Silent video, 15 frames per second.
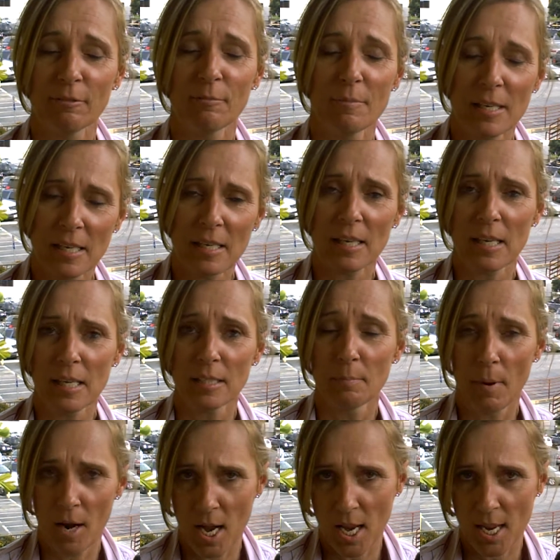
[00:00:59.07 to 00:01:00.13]
me his
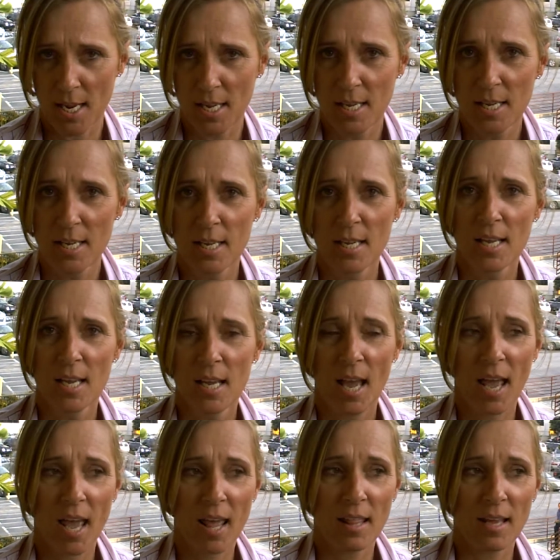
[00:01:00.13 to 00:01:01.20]
money.
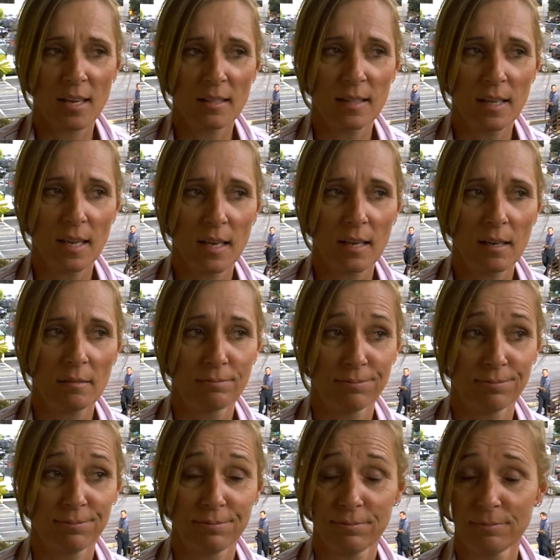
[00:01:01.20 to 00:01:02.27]
And I think,
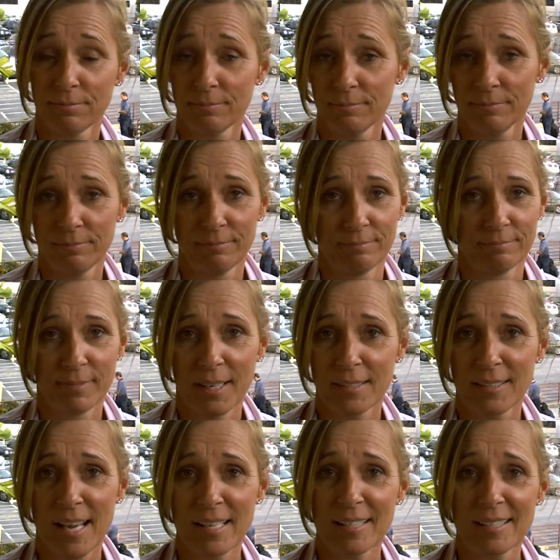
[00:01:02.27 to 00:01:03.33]

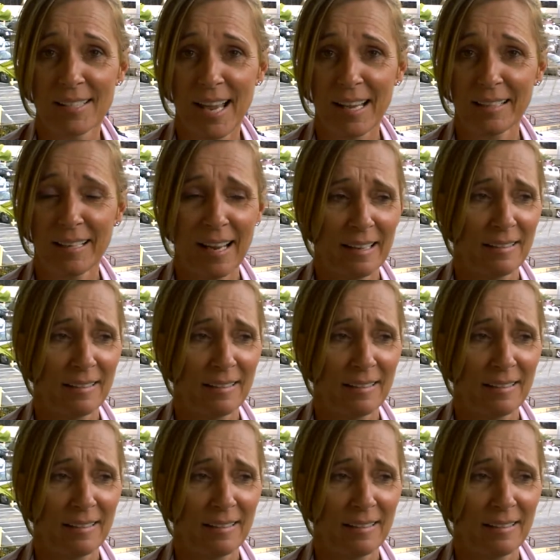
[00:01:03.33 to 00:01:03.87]
as I said, I